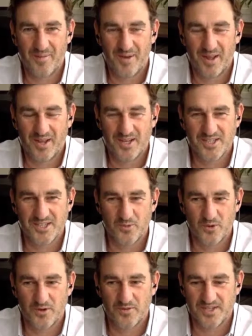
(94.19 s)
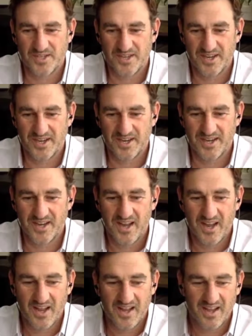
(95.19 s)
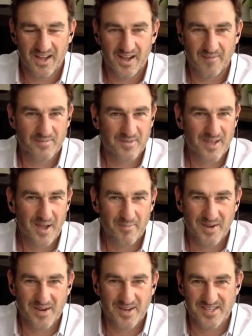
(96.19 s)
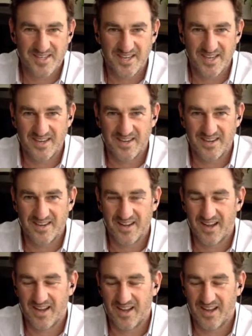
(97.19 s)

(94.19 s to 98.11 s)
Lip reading: I mean, I guess you would have seen companies in